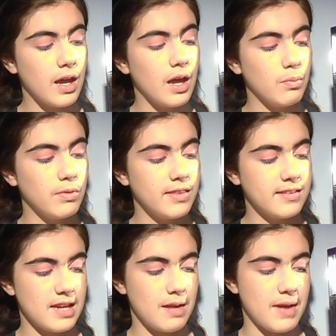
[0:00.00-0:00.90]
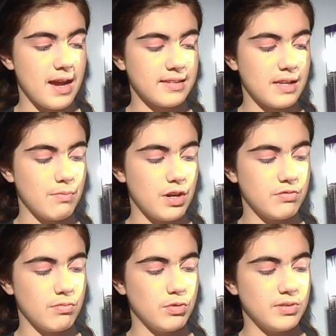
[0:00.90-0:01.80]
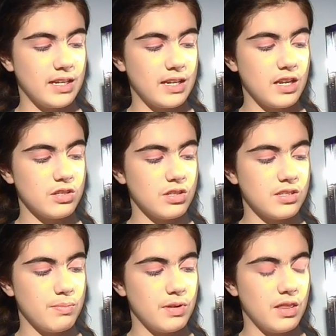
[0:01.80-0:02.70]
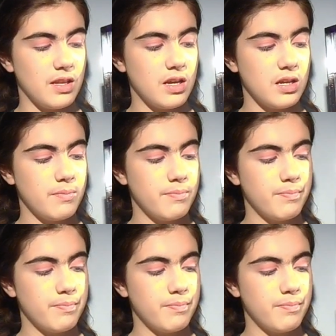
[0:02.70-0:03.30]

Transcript: and with the same accent brush from Real Techniques, just dip it in there.